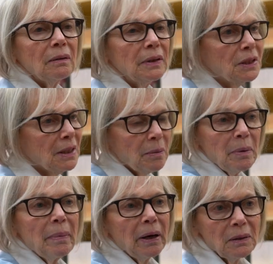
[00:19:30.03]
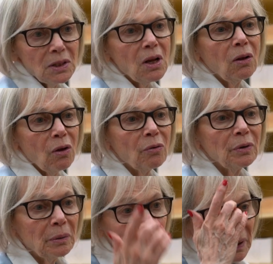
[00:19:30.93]
There's going to be berries all
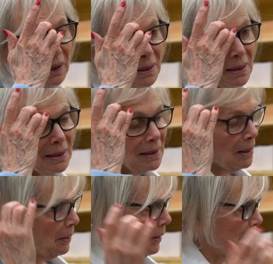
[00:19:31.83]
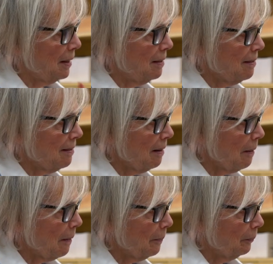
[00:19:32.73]
over it because the
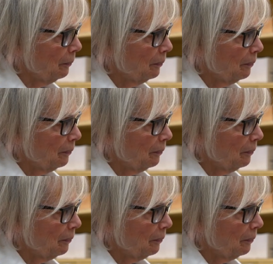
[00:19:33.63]
um,